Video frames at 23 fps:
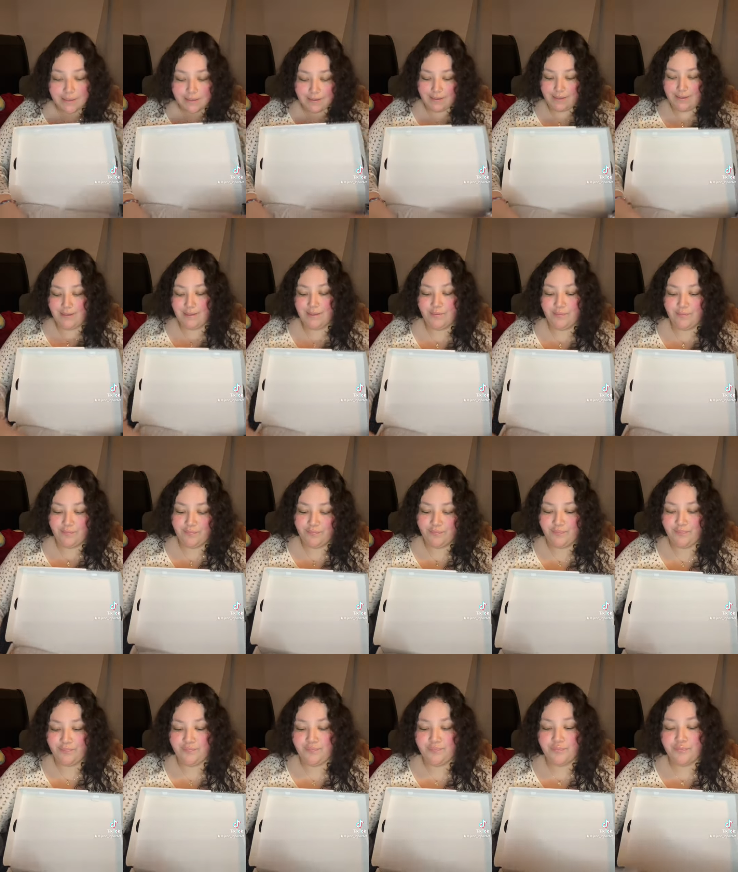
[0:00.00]

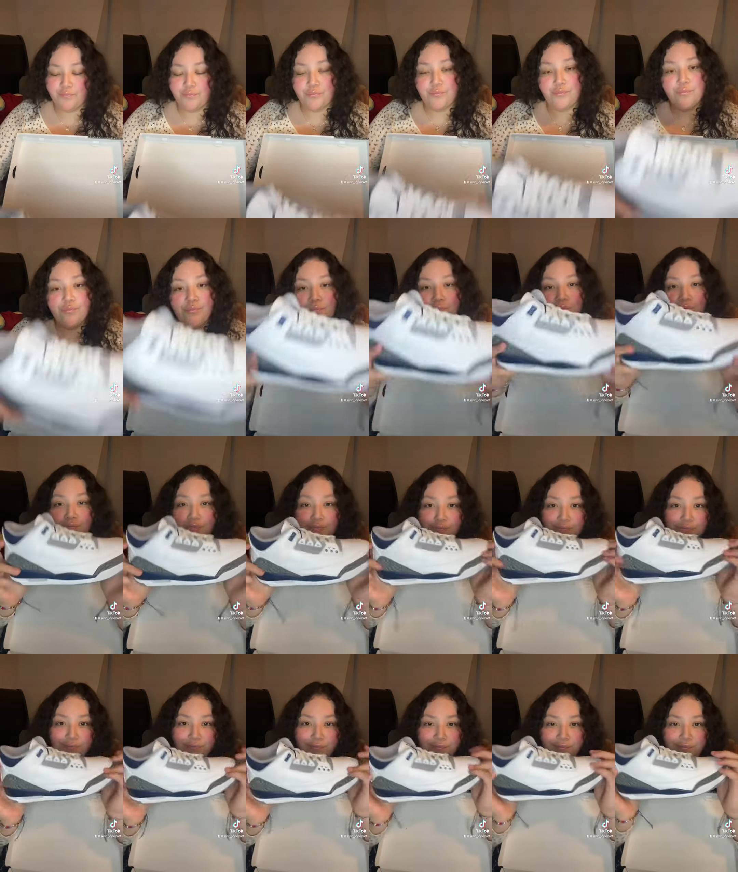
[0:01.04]

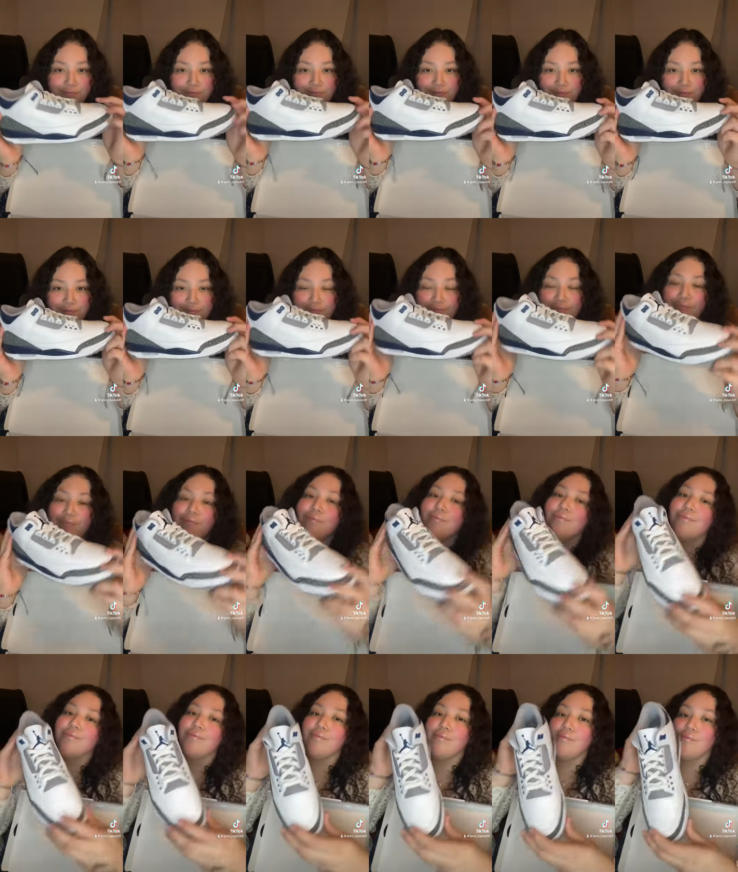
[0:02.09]

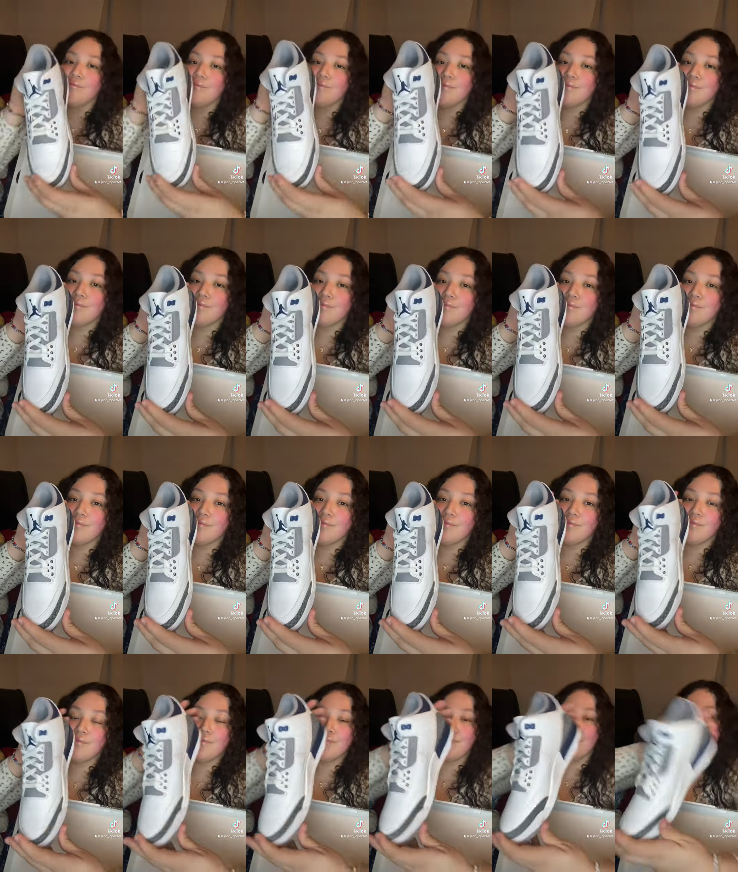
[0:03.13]

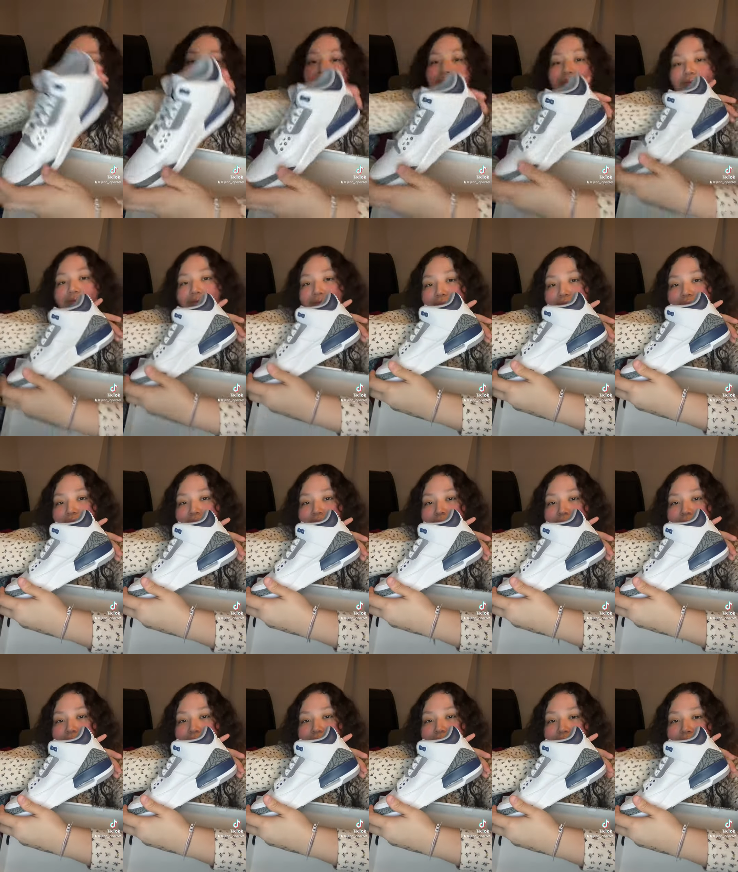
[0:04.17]

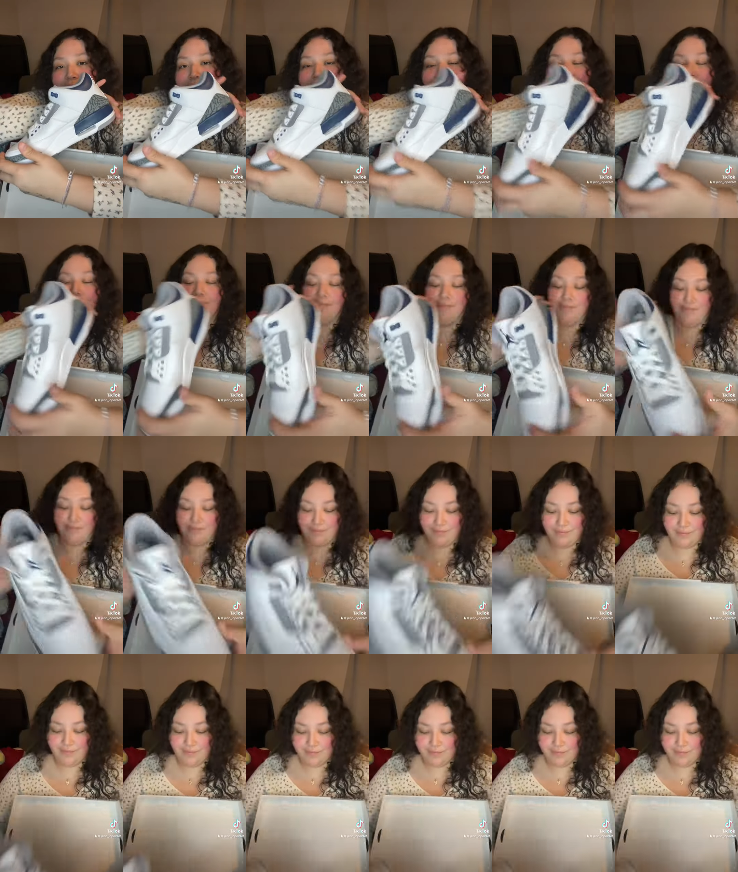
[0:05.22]
[no speech]